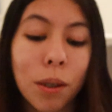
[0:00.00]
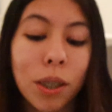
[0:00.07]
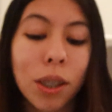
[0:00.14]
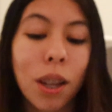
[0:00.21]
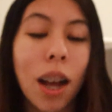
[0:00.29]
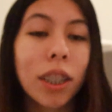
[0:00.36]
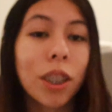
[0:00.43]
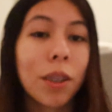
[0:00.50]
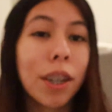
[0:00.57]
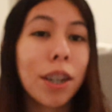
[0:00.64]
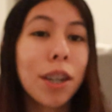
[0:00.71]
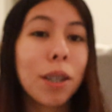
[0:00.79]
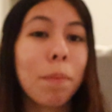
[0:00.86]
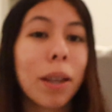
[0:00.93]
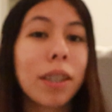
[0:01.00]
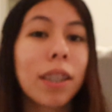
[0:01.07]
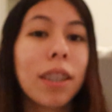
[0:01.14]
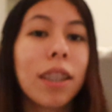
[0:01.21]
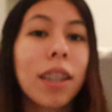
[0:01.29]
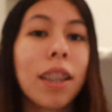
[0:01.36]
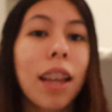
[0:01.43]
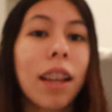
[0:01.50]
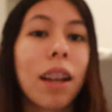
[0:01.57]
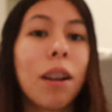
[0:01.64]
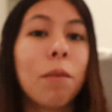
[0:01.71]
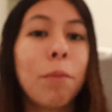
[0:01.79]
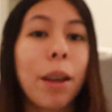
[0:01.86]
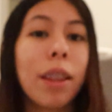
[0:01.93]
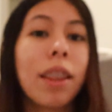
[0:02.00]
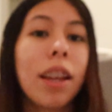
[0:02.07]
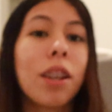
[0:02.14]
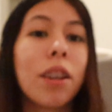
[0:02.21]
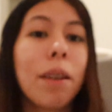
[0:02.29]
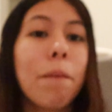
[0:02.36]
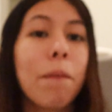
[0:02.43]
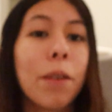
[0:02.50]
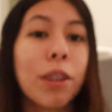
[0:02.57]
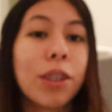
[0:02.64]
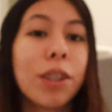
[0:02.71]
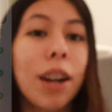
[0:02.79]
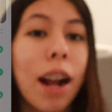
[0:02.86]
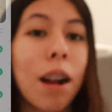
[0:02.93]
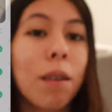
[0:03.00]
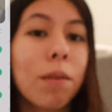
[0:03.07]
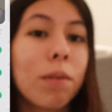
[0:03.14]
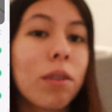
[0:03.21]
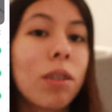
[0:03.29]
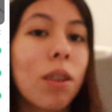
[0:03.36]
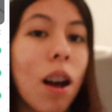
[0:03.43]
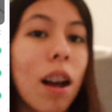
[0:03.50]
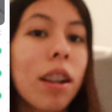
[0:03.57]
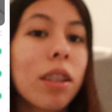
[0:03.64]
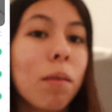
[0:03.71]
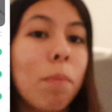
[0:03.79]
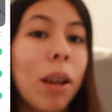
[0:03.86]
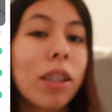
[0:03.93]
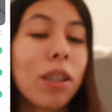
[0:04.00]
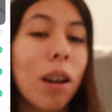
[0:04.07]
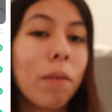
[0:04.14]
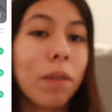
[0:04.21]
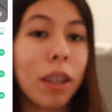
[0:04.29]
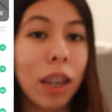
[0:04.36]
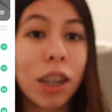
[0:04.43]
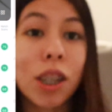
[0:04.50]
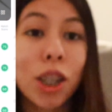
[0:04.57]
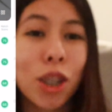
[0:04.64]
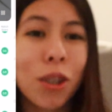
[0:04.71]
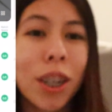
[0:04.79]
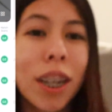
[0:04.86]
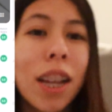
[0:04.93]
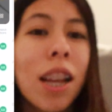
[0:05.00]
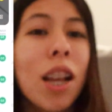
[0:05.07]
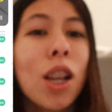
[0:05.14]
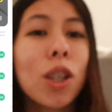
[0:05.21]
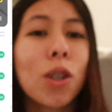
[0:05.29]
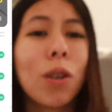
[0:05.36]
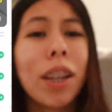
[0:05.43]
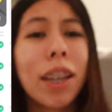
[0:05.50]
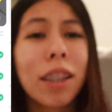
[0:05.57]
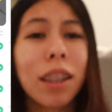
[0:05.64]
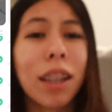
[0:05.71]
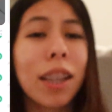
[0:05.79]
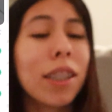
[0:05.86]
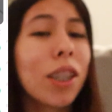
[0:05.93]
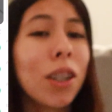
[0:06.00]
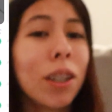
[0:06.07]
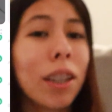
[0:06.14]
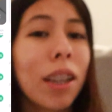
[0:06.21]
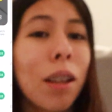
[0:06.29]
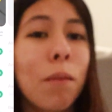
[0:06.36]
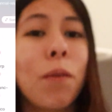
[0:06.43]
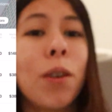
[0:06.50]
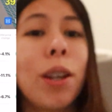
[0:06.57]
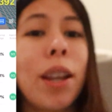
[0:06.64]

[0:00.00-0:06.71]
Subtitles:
a stock screener is basically like a way that you can filter out stocks based off the industry. So let's say you're looking for